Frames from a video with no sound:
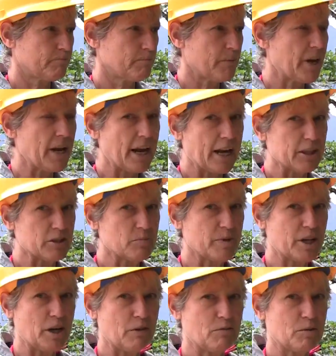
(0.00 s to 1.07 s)

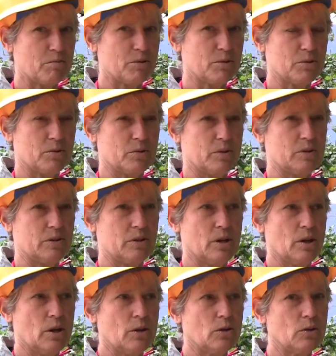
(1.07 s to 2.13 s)
enhancement of the pollutants,
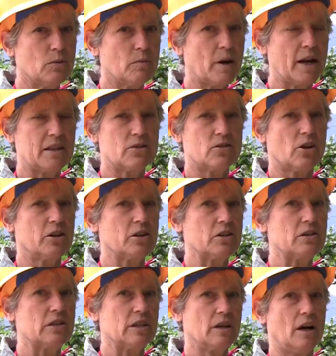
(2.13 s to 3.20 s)
you might start to
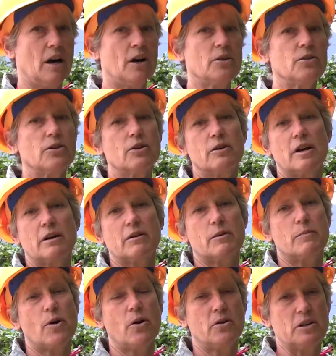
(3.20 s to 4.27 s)
see other
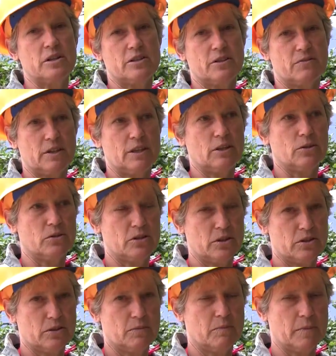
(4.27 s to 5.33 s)
components of the
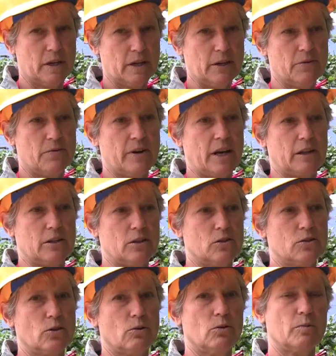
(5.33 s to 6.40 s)
ecosystem being affected.
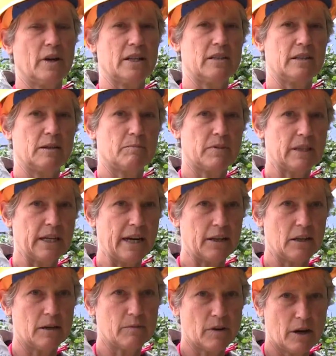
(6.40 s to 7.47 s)
So you might see
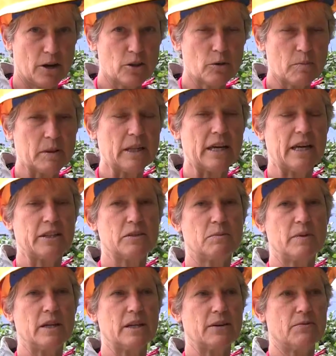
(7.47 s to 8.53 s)
other plants
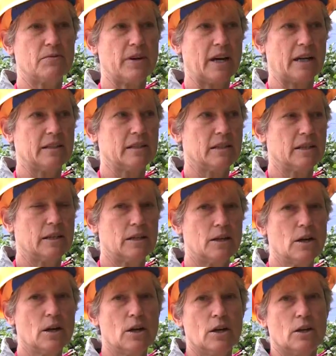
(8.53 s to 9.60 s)
being affected,
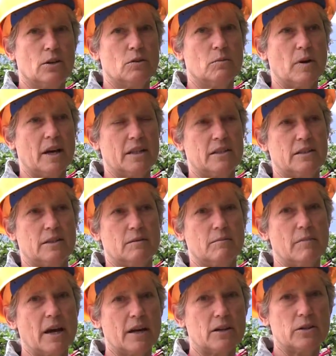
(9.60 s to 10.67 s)
you might see
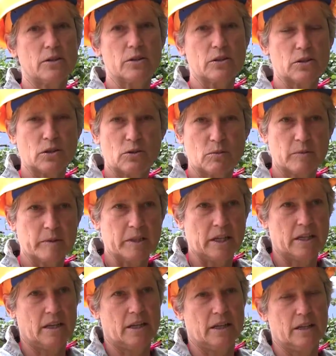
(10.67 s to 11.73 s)
metals
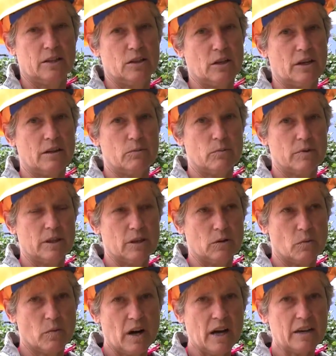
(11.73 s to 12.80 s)
accumulating in
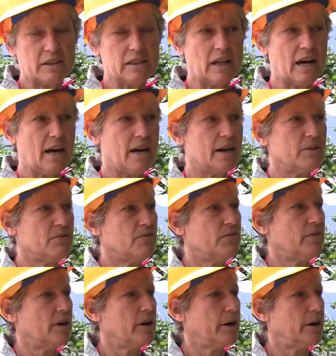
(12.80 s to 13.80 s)
the wildlife,